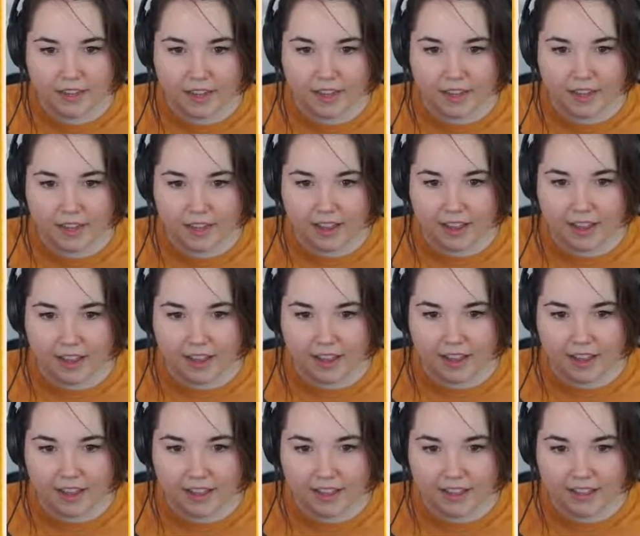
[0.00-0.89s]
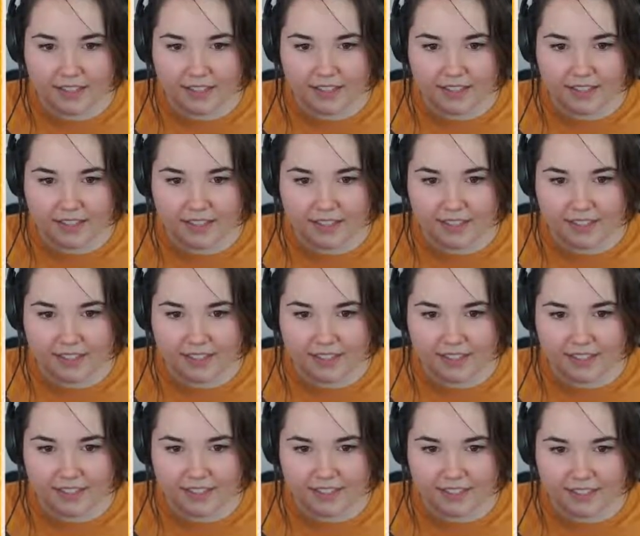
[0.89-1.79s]
Let's
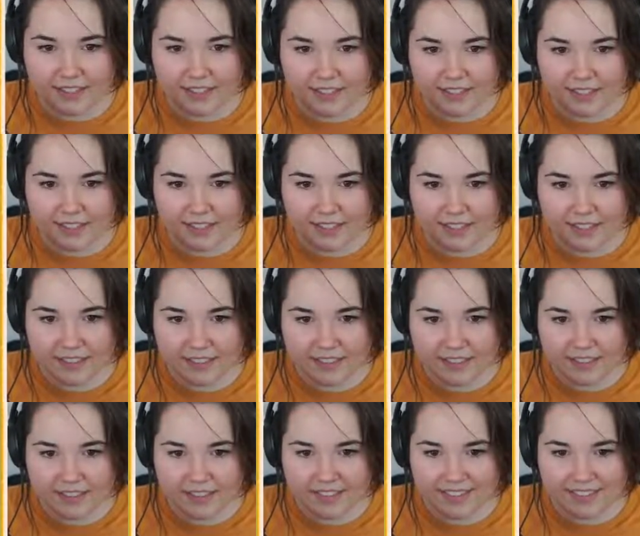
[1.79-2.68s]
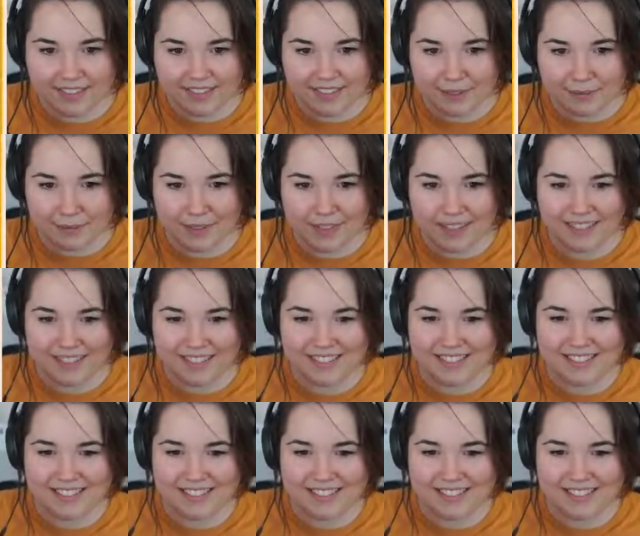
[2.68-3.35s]
see. Brittany